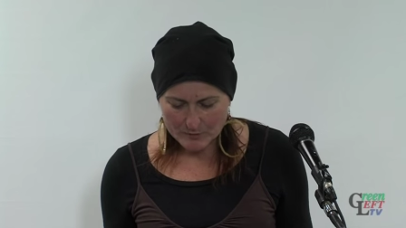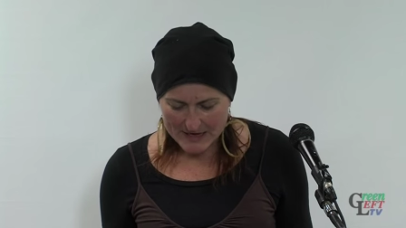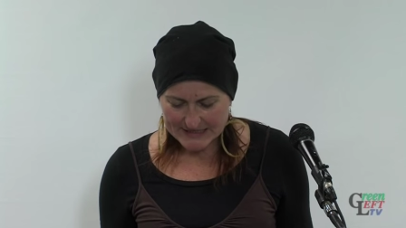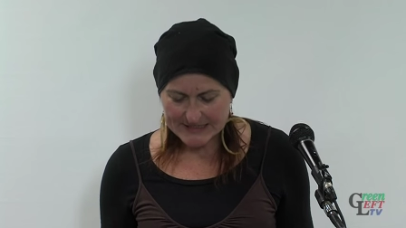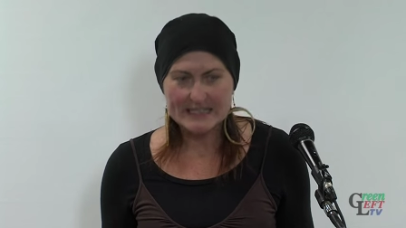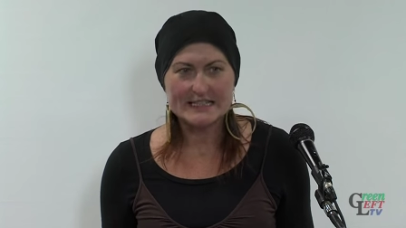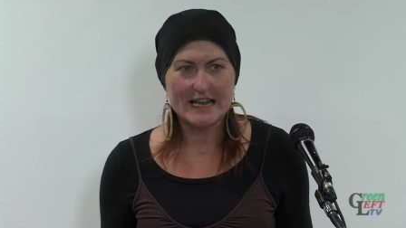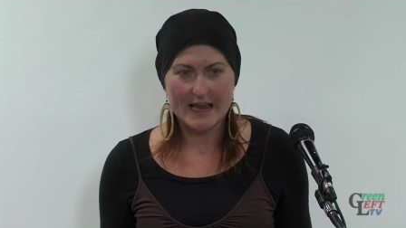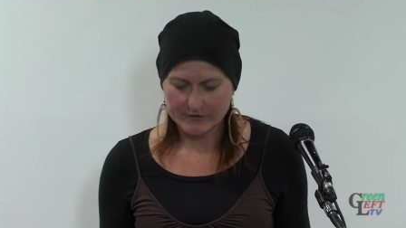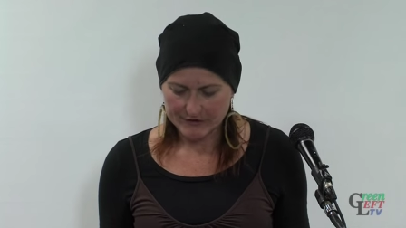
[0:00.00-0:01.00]
domestic
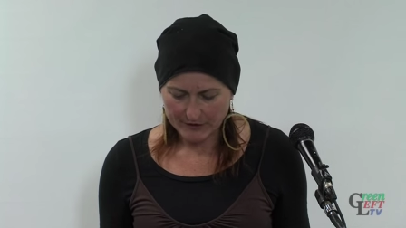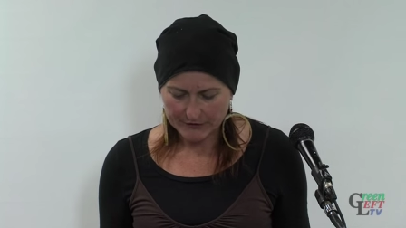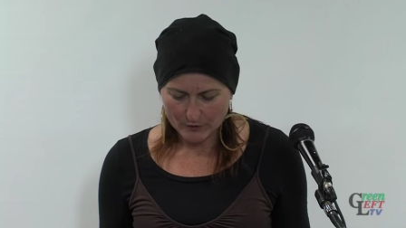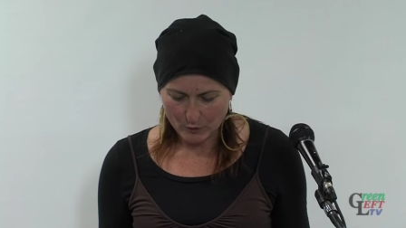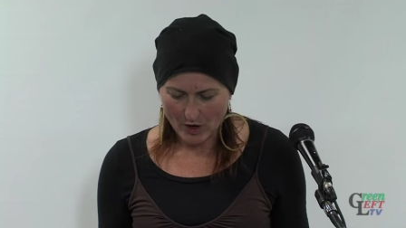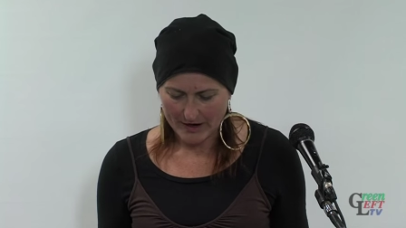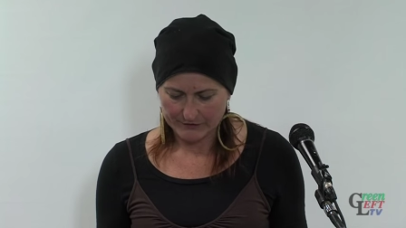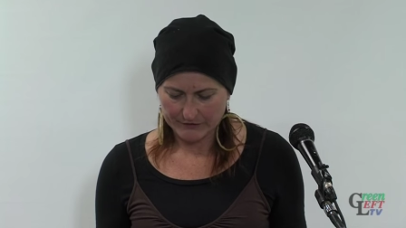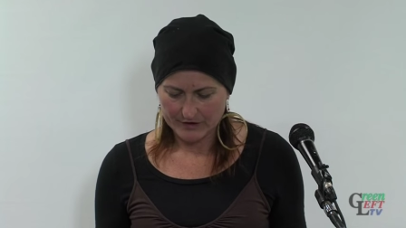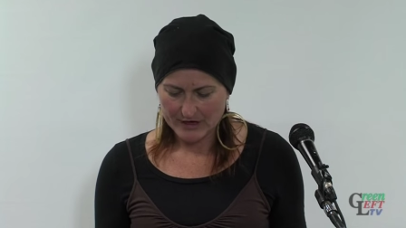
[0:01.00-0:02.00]
slavery of the
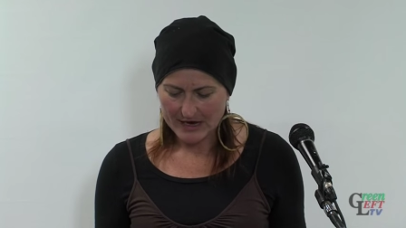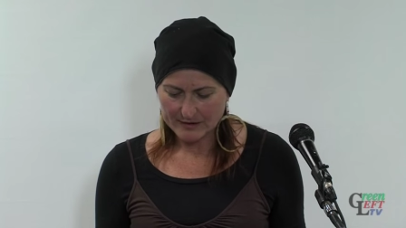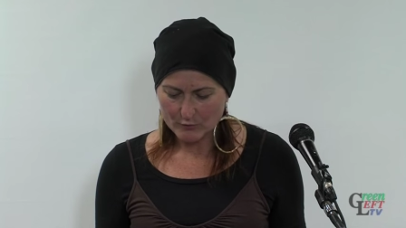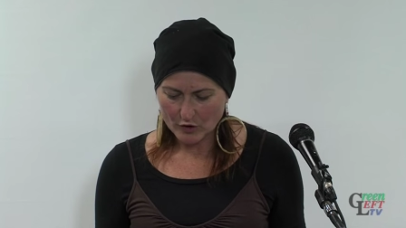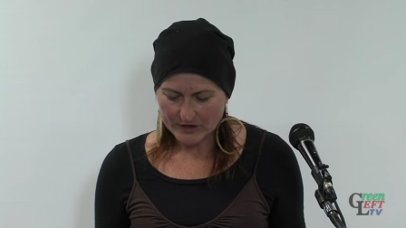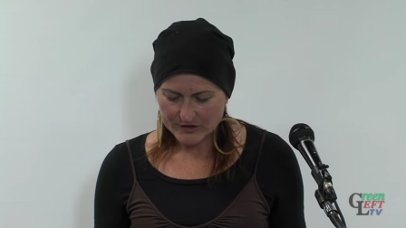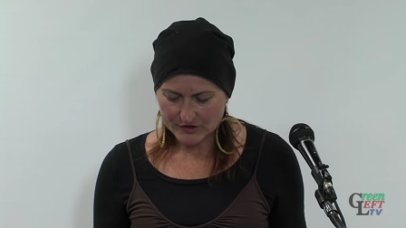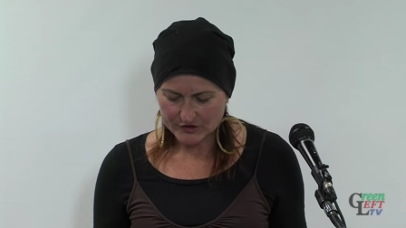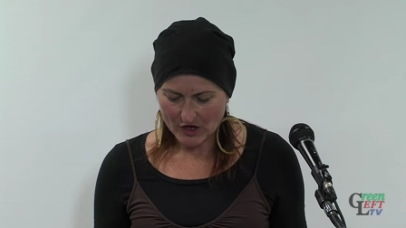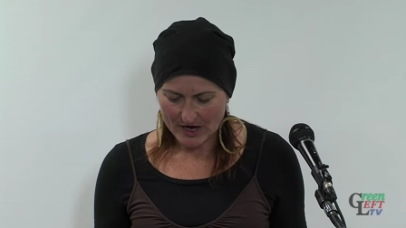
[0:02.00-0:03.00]
wife and modern
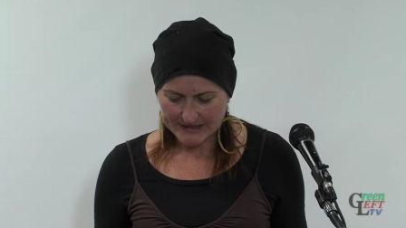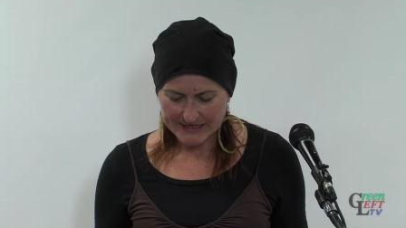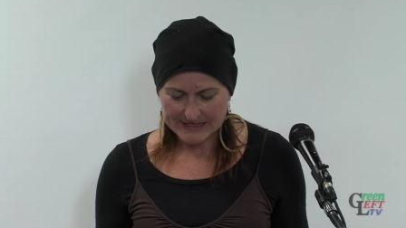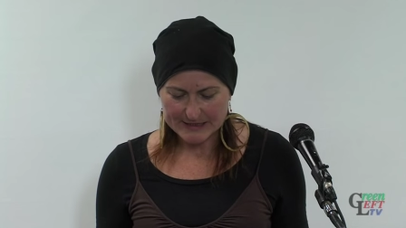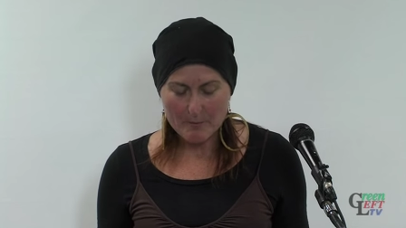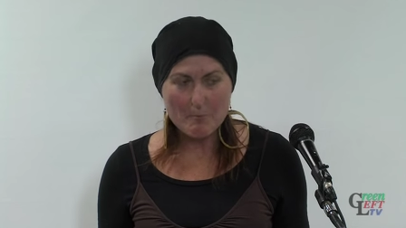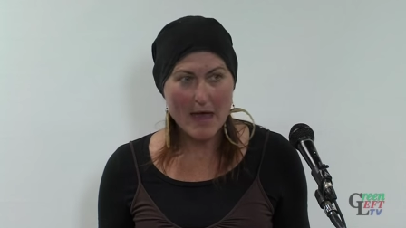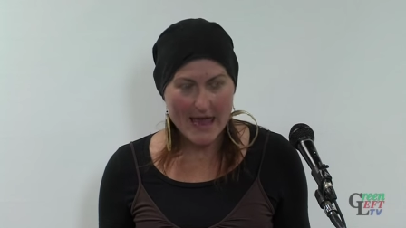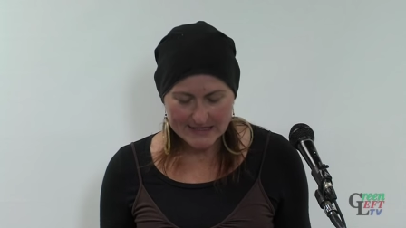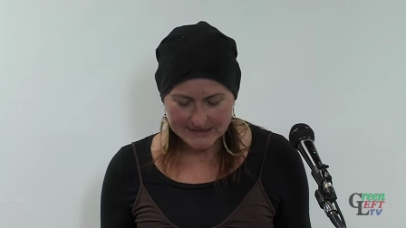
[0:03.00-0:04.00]
society is a
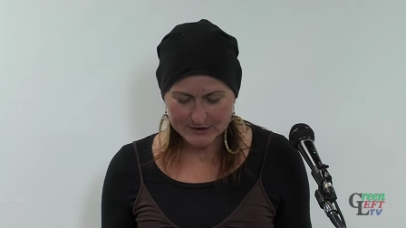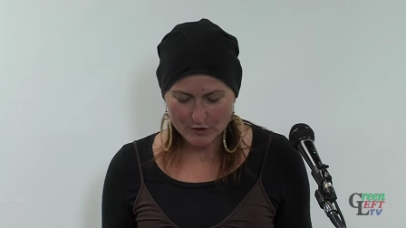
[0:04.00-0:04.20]
mass